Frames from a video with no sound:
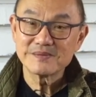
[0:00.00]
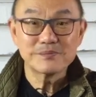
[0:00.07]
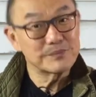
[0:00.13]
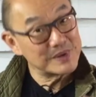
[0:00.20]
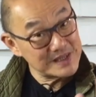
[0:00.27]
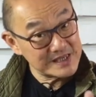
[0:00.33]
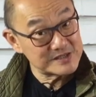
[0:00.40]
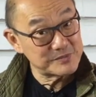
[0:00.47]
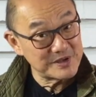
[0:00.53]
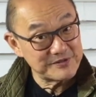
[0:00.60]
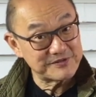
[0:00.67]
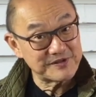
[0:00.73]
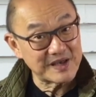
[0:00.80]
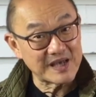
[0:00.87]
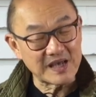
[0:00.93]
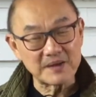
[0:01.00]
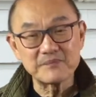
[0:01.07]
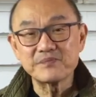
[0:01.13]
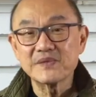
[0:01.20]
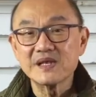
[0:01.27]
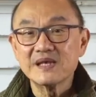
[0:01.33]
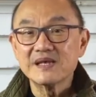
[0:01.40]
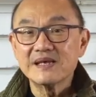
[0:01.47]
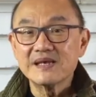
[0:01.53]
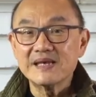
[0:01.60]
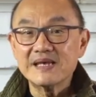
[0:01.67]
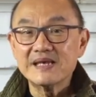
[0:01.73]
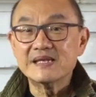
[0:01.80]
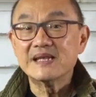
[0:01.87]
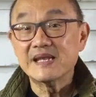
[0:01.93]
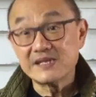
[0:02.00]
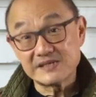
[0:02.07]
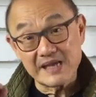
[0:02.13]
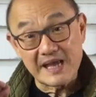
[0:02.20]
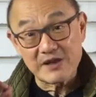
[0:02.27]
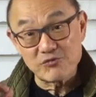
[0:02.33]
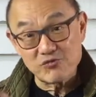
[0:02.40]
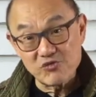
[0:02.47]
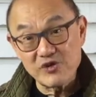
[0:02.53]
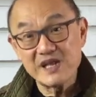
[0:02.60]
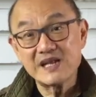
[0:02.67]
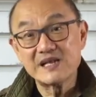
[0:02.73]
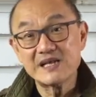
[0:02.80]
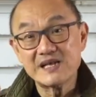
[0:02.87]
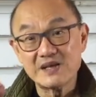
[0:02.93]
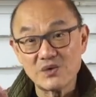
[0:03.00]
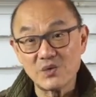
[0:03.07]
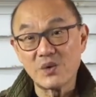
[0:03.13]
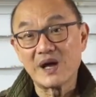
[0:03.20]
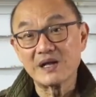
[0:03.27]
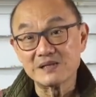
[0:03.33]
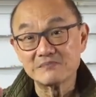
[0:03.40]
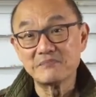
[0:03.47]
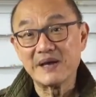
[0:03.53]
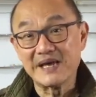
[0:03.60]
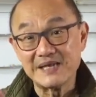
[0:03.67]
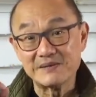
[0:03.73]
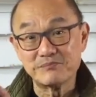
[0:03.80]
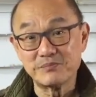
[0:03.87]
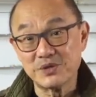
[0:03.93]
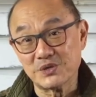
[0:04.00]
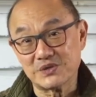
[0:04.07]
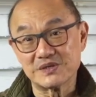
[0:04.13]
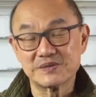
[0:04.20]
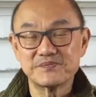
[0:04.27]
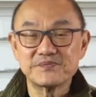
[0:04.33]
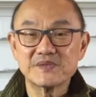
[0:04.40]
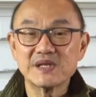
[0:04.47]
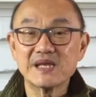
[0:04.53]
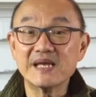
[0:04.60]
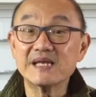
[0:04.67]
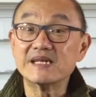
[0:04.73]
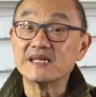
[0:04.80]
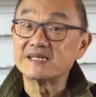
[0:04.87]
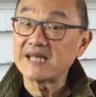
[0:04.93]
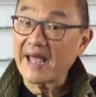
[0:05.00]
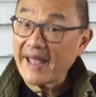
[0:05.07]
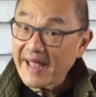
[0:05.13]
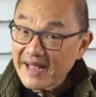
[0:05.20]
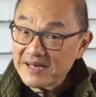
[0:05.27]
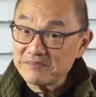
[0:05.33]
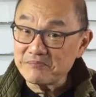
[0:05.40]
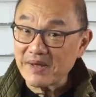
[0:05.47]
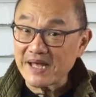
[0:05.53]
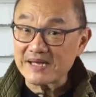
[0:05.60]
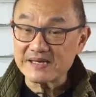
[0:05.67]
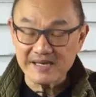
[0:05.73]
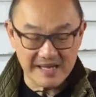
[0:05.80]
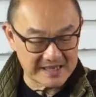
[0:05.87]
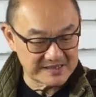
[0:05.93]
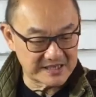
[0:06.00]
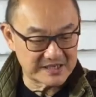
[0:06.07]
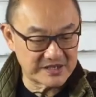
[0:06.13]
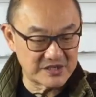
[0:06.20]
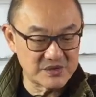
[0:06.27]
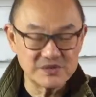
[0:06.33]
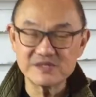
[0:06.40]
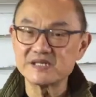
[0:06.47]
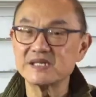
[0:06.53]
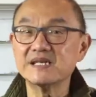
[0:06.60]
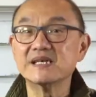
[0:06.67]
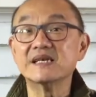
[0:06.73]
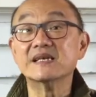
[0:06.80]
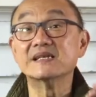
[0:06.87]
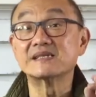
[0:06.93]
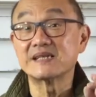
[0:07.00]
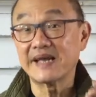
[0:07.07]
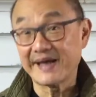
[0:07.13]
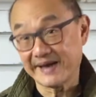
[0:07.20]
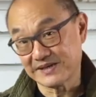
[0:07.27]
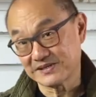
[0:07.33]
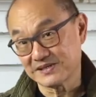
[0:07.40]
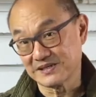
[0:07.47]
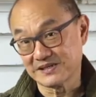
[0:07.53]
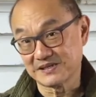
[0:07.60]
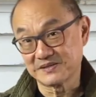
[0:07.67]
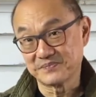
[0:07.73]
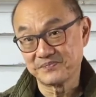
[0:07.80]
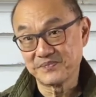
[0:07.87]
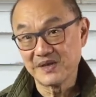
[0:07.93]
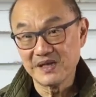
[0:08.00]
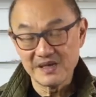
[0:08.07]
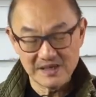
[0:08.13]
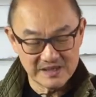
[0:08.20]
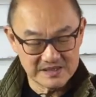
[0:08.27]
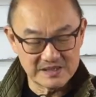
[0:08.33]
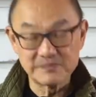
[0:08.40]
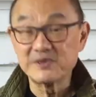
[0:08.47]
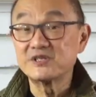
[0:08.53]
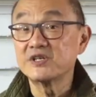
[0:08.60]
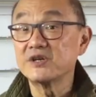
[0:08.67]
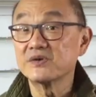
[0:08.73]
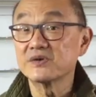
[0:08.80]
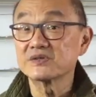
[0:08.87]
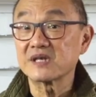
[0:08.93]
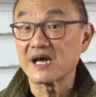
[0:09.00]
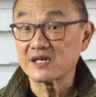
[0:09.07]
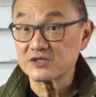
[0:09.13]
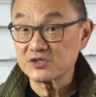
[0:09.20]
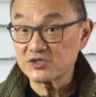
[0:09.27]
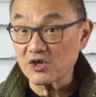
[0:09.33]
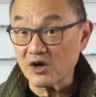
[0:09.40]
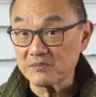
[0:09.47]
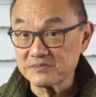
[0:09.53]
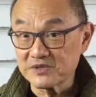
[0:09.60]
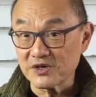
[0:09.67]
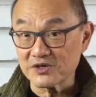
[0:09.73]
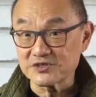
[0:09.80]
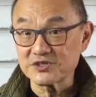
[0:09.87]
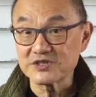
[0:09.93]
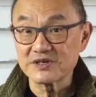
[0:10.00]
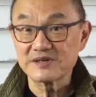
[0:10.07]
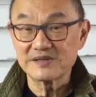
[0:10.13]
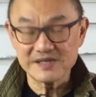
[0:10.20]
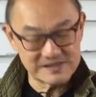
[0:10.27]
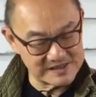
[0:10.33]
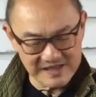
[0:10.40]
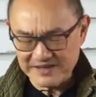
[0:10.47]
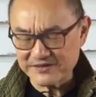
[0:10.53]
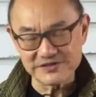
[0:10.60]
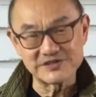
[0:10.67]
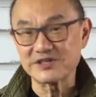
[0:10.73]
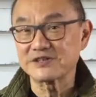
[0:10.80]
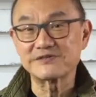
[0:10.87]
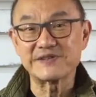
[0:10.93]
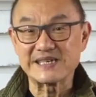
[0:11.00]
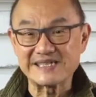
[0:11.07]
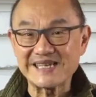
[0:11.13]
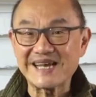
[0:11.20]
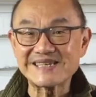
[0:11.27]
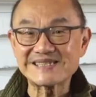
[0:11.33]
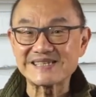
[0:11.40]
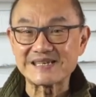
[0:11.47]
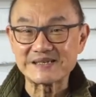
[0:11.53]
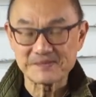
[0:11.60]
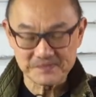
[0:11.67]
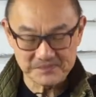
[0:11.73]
But let's be fair, it is a really well-made boot. It is handmade and the QC is excellent. The materials are top-notch. This leather is just fantastic.